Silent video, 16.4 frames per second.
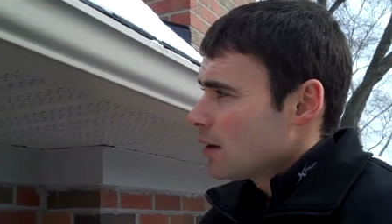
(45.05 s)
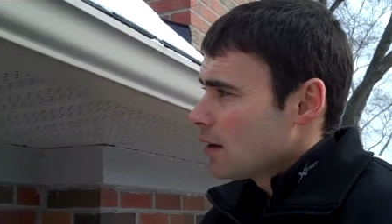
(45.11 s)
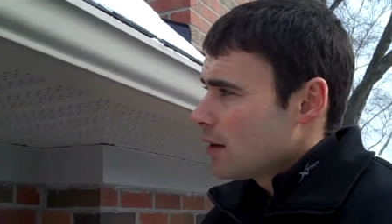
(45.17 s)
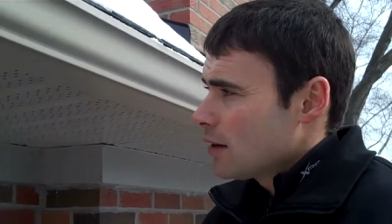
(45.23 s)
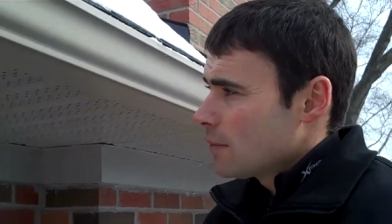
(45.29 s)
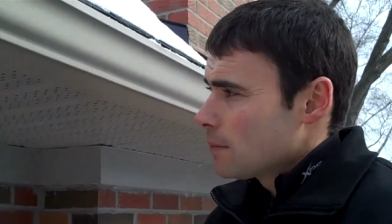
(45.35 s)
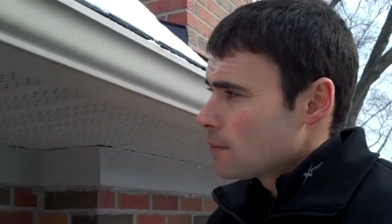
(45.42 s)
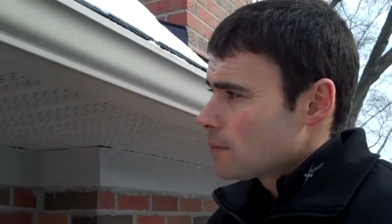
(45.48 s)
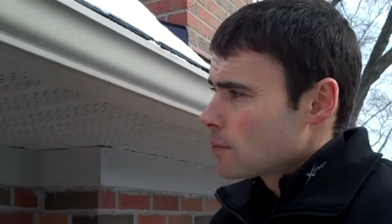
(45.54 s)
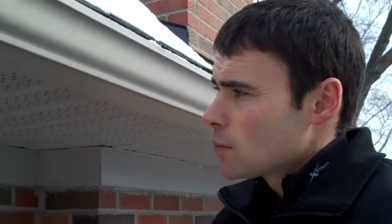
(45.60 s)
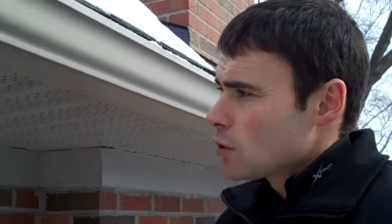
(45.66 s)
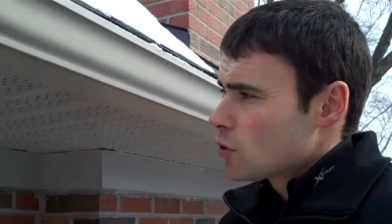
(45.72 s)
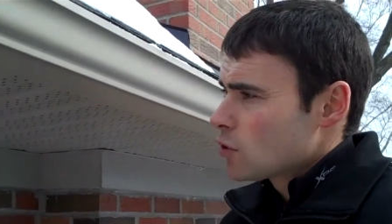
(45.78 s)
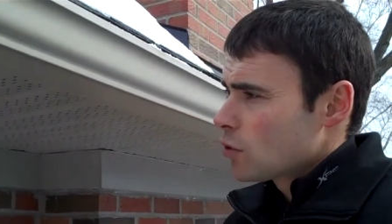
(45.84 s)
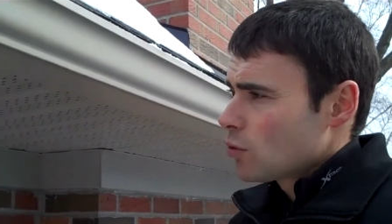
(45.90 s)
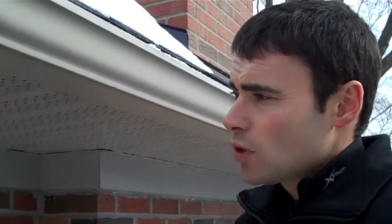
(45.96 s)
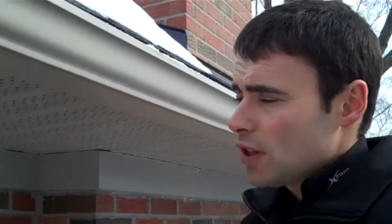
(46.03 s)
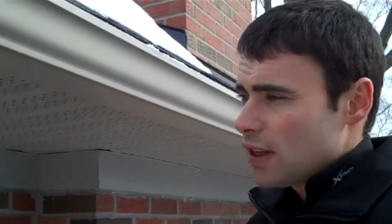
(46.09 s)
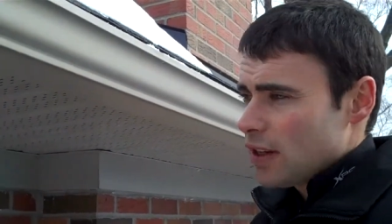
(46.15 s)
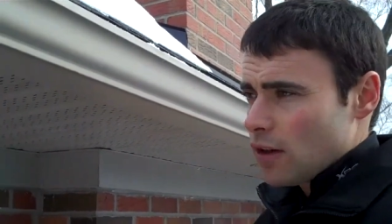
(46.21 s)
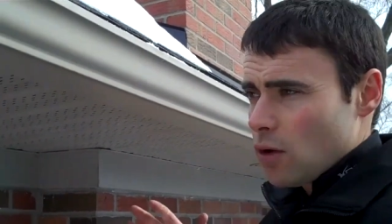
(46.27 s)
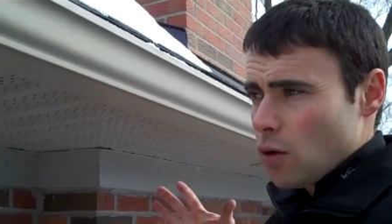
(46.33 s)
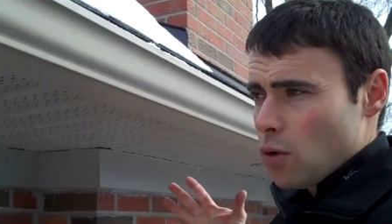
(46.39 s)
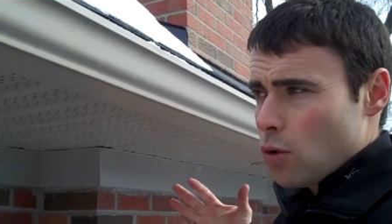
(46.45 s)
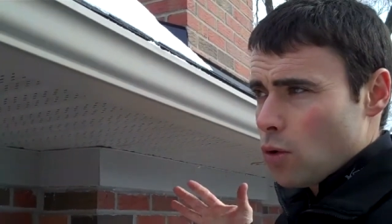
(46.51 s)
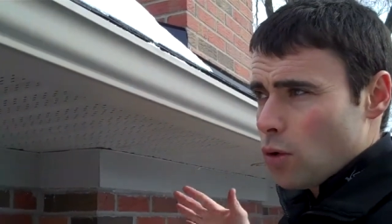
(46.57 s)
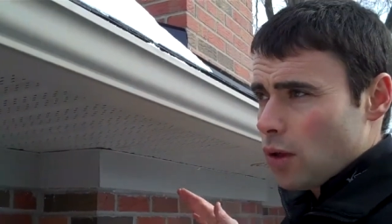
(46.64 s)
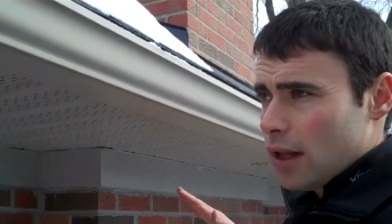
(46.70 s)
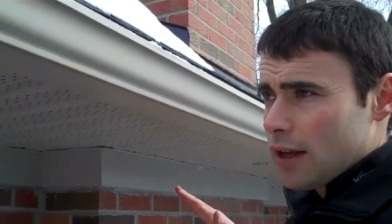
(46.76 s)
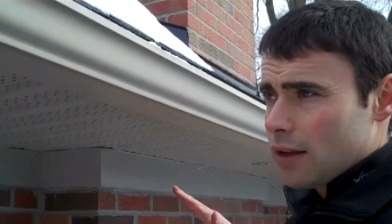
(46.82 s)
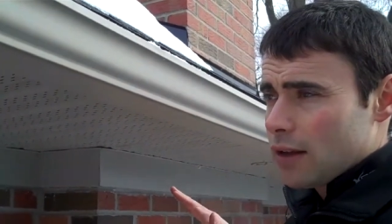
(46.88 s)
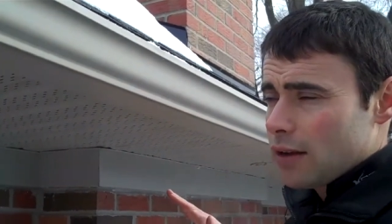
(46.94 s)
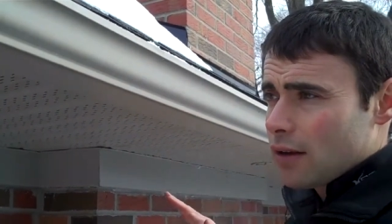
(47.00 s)
Um, so really, the
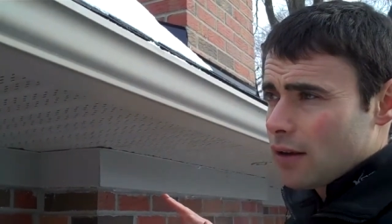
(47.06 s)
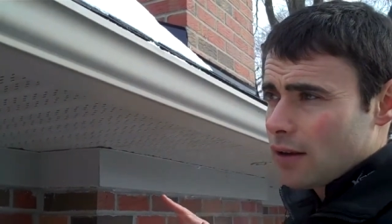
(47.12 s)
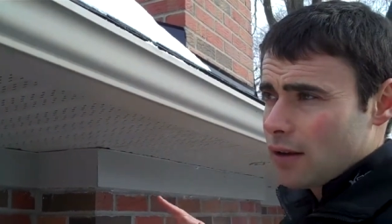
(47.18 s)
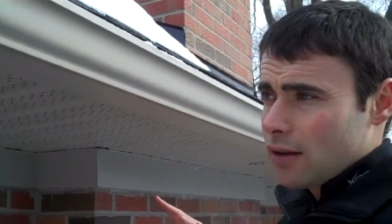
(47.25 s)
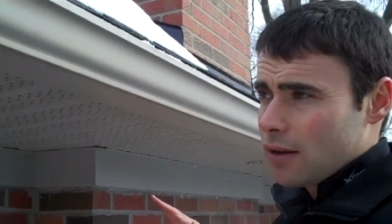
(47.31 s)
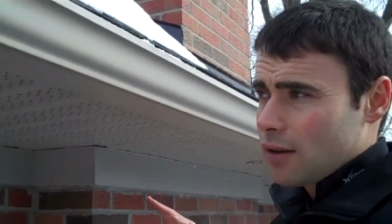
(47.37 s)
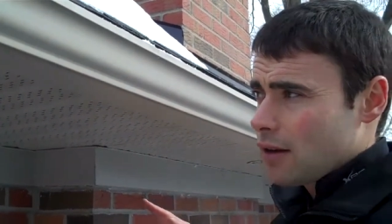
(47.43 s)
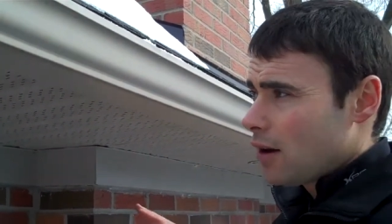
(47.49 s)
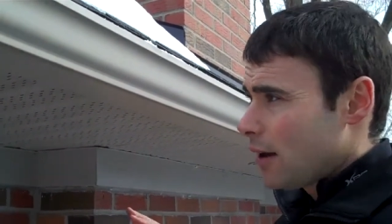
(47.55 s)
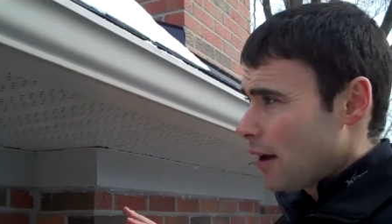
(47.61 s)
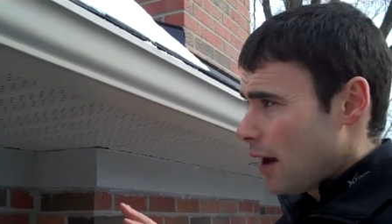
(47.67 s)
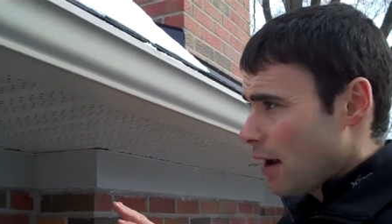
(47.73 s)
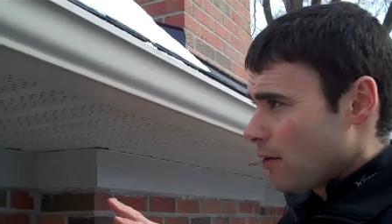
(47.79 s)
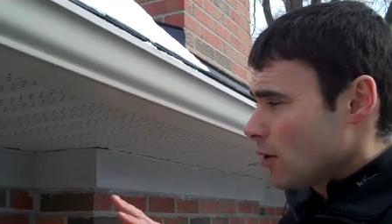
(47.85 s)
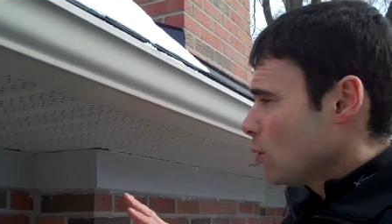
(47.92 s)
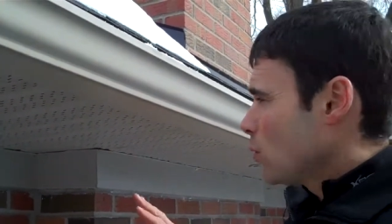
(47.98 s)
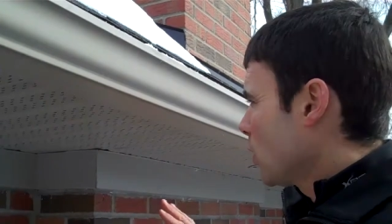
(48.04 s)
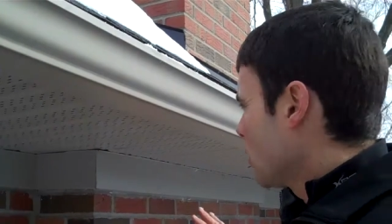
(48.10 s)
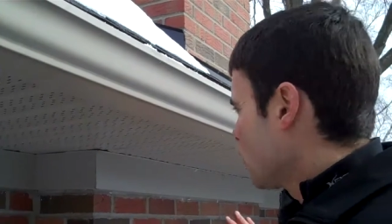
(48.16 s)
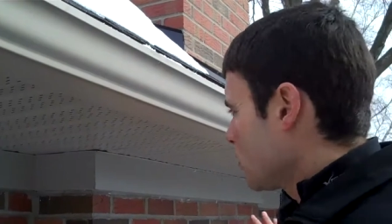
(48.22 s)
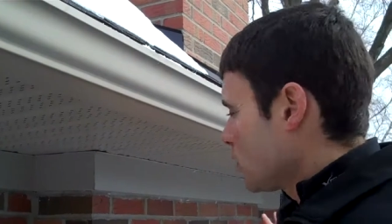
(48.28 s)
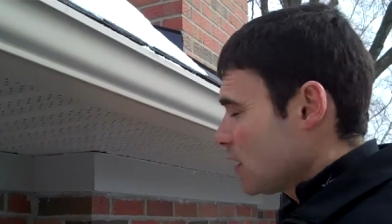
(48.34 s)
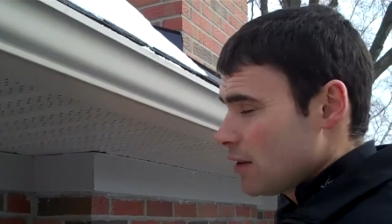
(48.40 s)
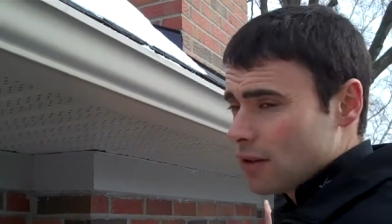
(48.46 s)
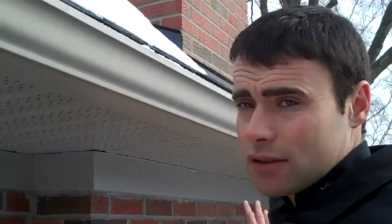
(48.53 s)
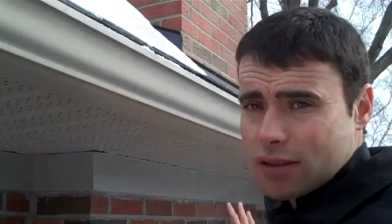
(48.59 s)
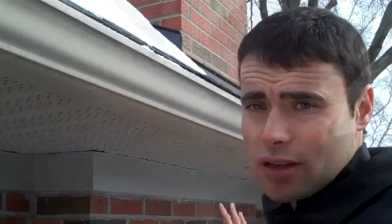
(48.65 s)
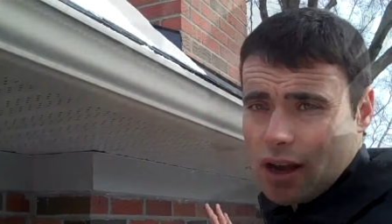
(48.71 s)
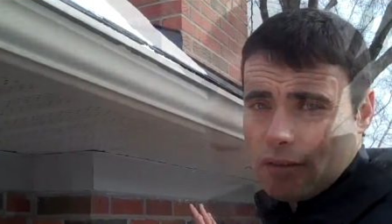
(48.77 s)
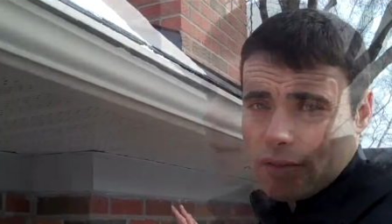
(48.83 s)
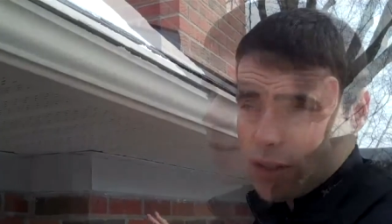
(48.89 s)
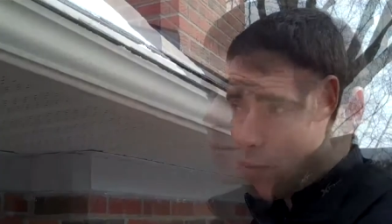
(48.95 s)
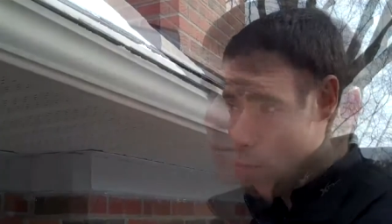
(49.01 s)
whole uh, everywhere underneath the
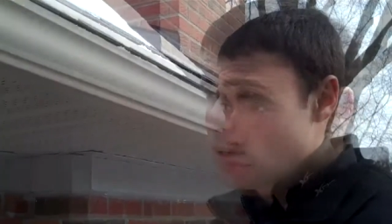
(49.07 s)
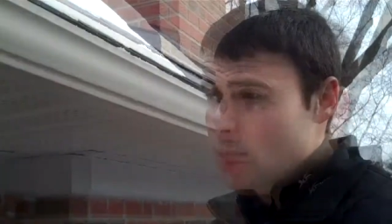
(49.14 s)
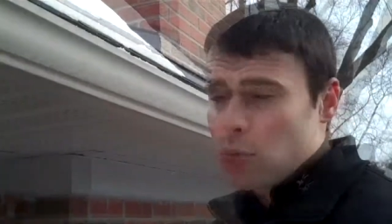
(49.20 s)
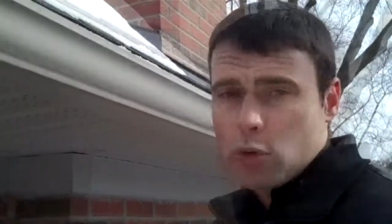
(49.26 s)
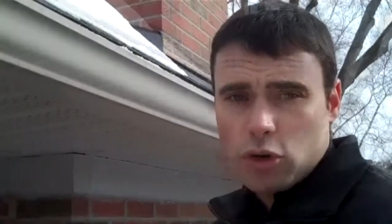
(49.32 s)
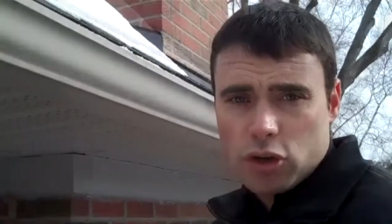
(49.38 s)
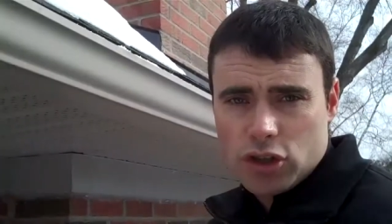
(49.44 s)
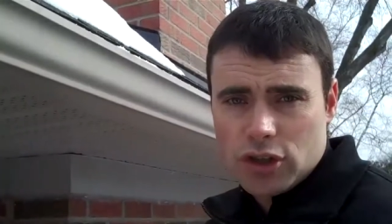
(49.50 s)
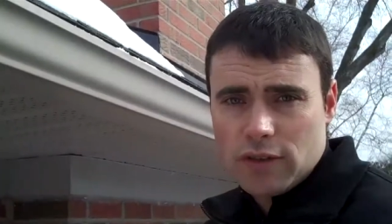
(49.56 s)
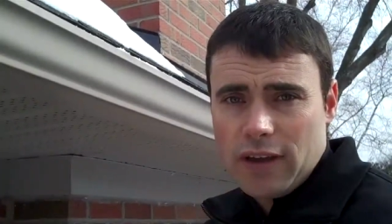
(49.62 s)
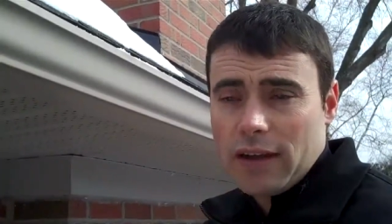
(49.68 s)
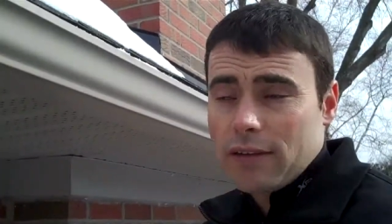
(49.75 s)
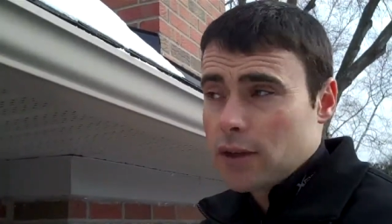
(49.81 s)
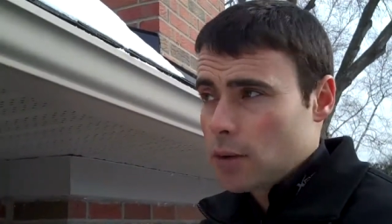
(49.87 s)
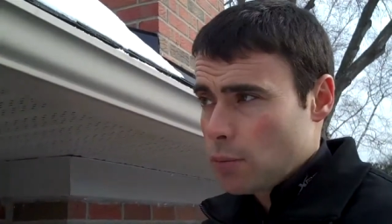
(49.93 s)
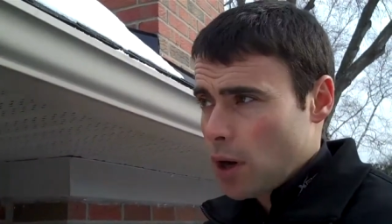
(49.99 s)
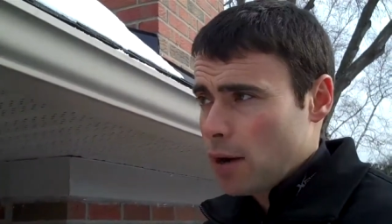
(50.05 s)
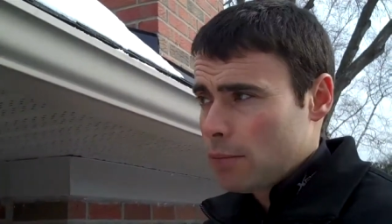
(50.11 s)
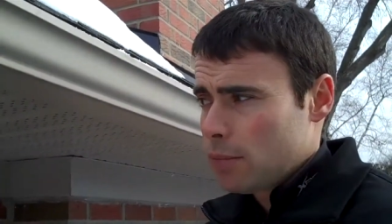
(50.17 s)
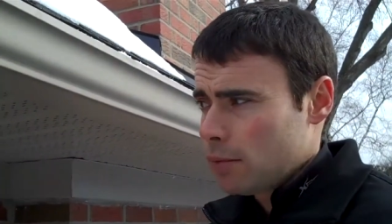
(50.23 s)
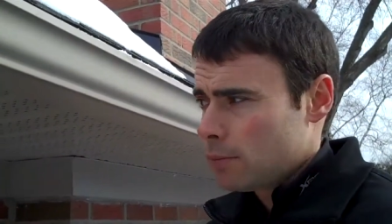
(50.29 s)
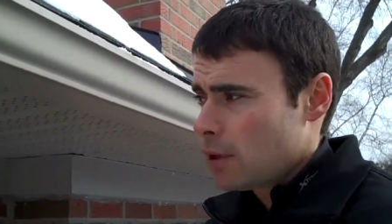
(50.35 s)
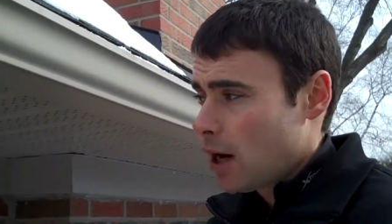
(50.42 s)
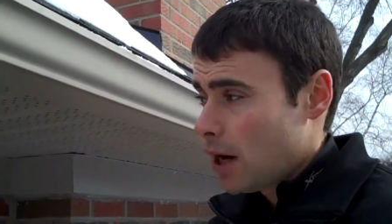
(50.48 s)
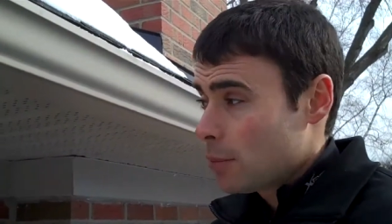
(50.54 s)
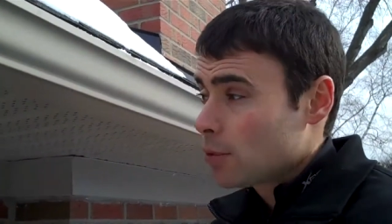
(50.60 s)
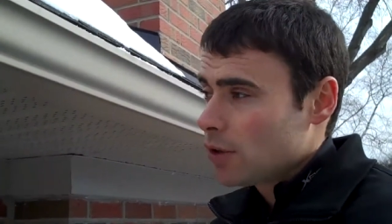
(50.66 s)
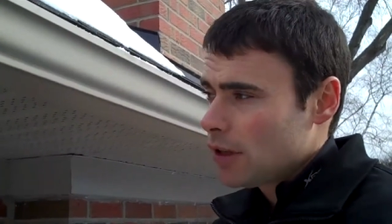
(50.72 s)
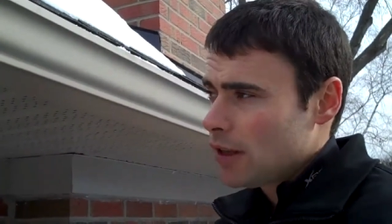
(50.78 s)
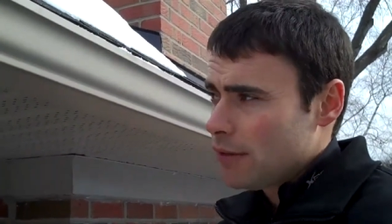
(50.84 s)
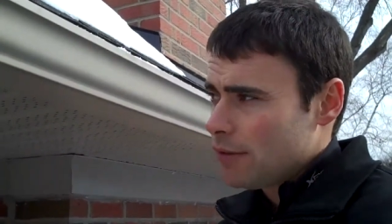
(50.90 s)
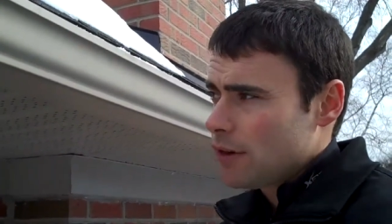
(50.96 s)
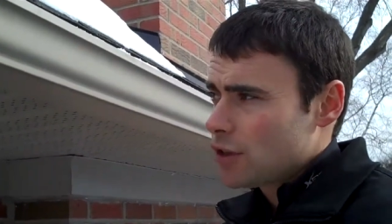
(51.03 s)
soffit, it's a big portion of having a proper
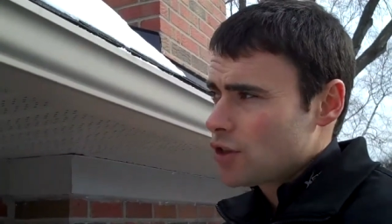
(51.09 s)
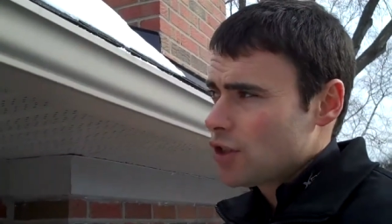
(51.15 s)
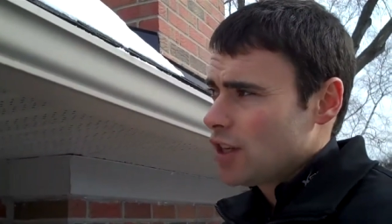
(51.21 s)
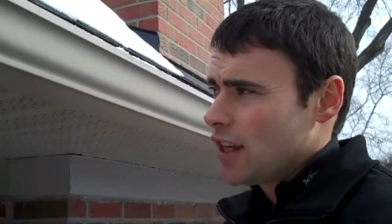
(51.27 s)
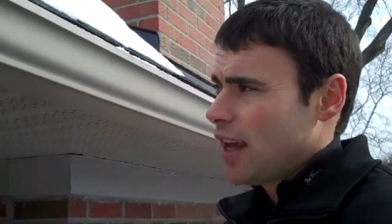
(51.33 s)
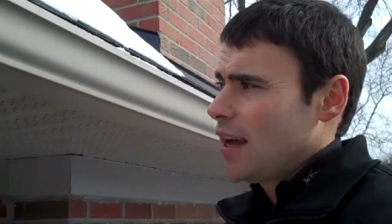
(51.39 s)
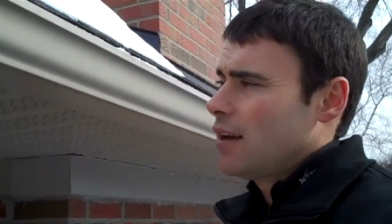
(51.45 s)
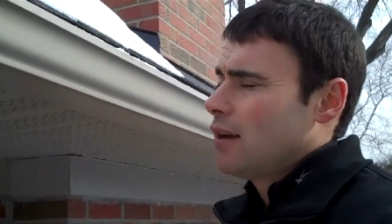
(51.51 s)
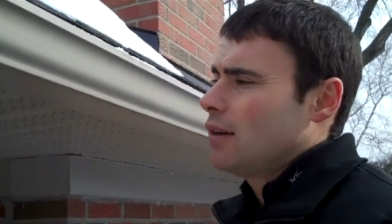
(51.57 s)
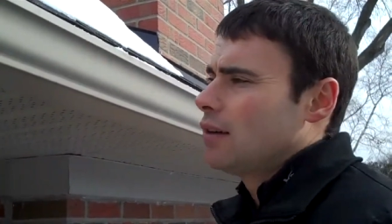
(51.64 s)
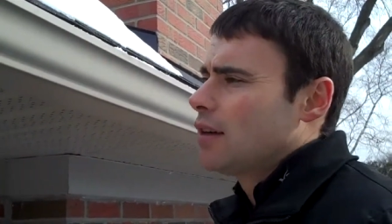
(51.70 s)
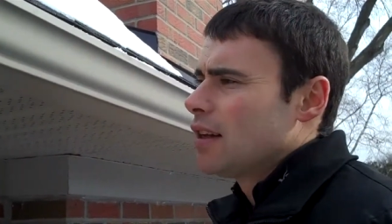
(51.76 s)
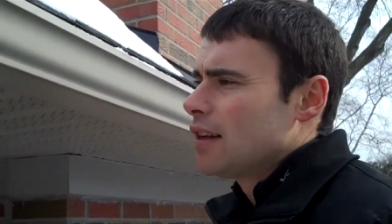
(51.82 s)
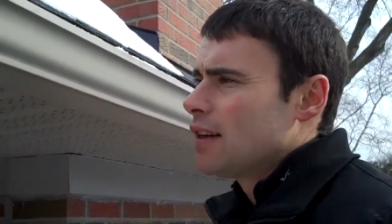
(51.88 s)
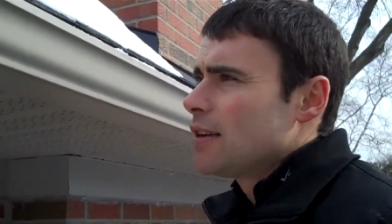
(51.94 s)
properly functioning attic.